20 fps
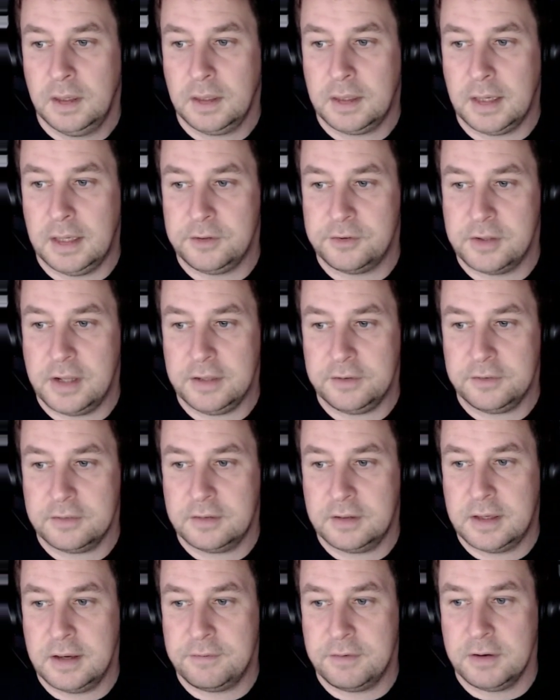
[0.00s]
Okay, so that's
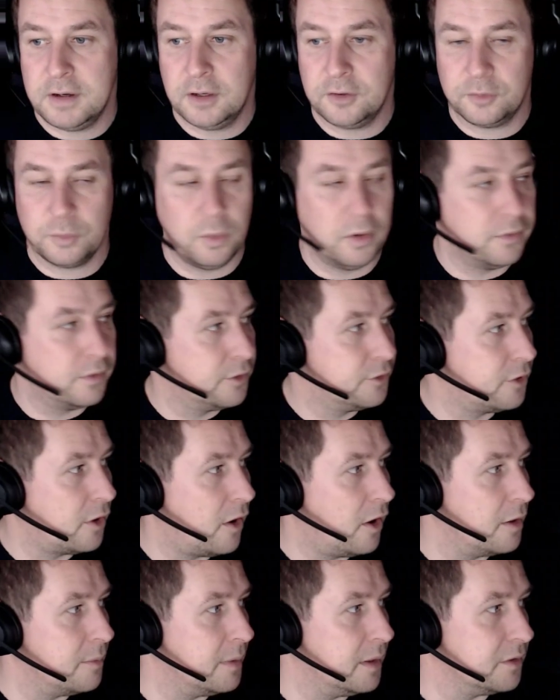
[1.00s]
giving us what the
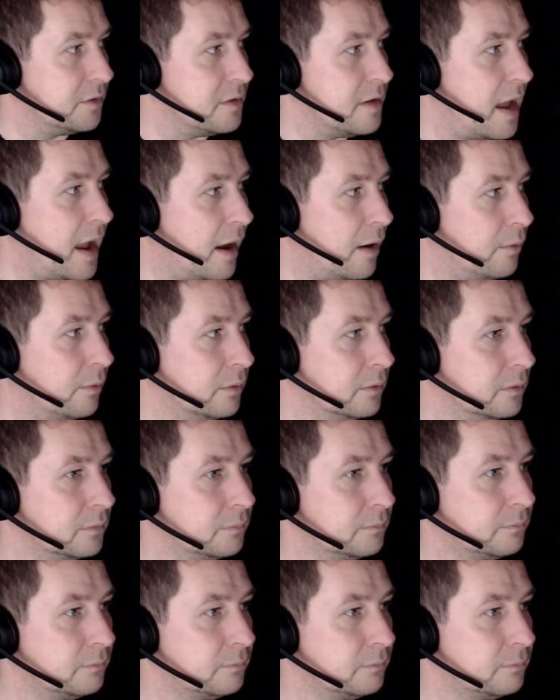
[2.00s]
time is now.